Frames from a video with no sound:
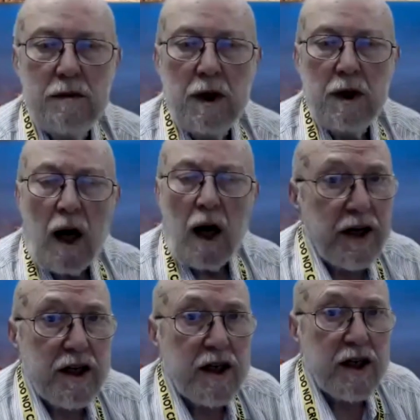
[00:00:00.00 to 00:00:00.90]
I think
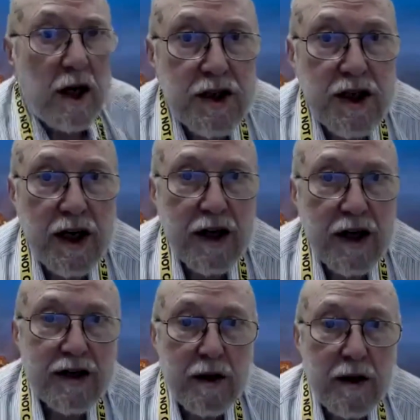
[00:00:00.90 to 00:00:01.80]
Tim and I are saying the
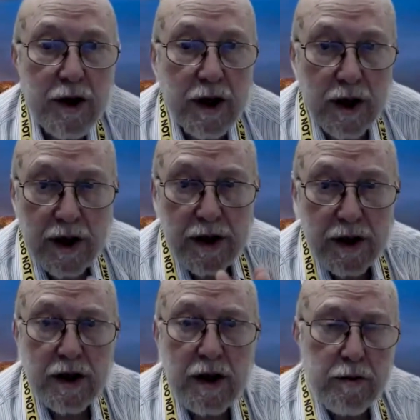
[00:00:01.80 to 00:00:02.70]
same thing. I think
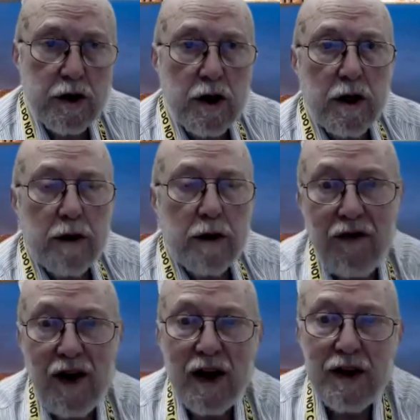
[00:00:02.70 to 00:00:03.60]
Tim is talking about the
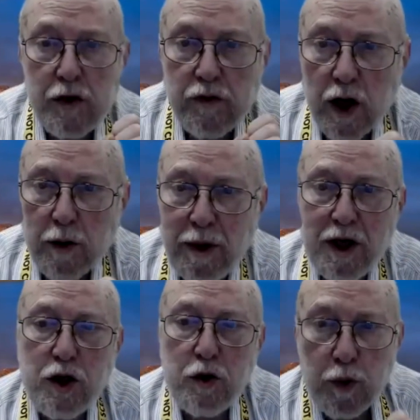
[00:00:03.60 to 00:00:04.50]
fact that you've got a
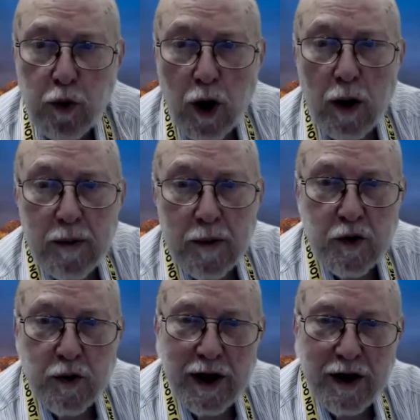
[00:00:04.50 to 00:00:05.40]
patient with problems
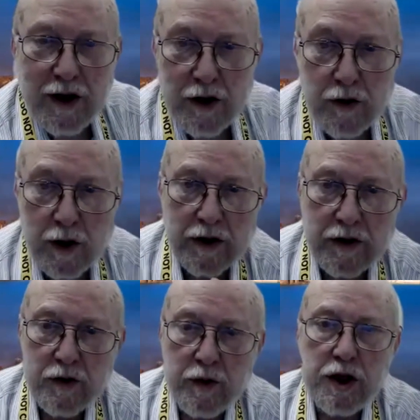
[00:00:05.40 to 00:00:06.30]
related to drug
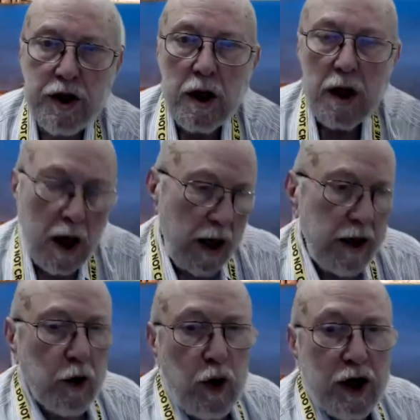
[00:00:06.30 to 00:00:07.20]
that switch. And
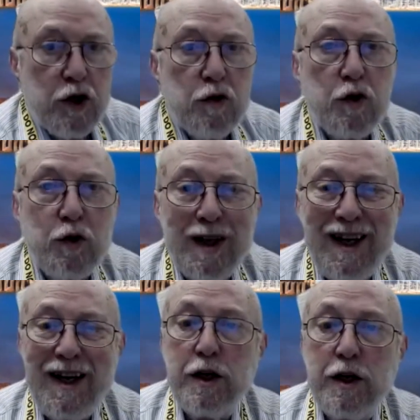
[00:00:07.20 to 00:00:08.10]
the question was
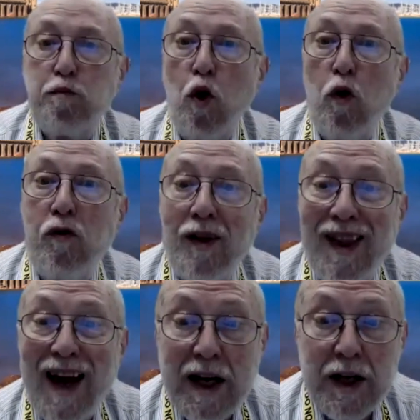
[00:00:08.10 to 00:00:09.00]
related to
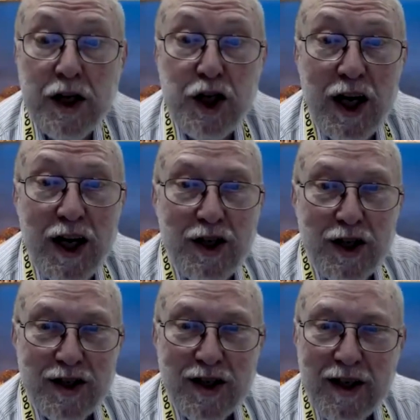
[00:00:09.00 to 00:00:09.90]
prophylactic
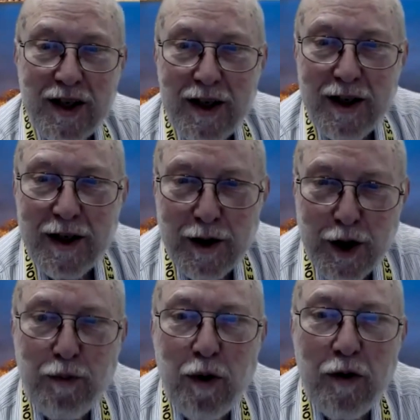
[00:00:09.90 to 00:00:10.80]
changes
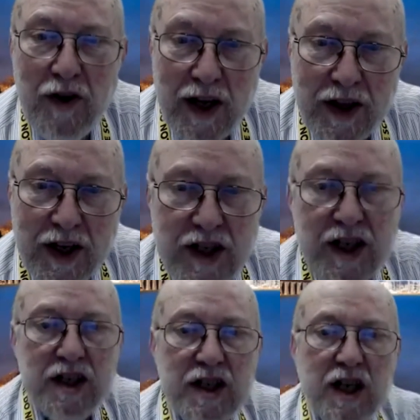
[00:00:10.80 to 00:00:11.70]
to prevent
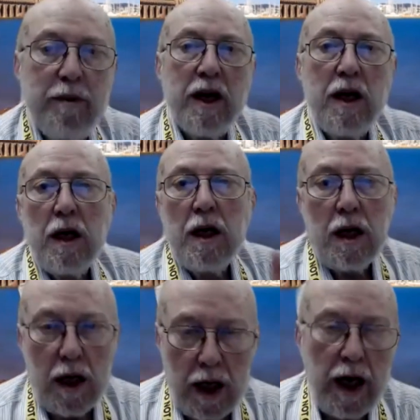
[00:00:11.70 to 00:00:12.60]
coming.
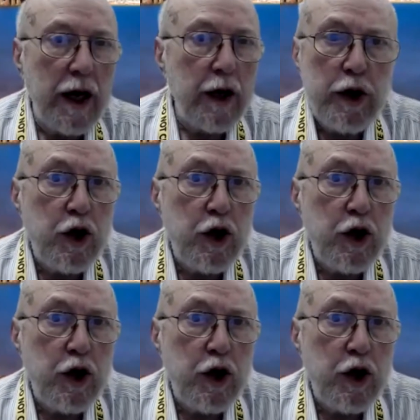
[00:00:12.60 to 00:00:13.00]
I agree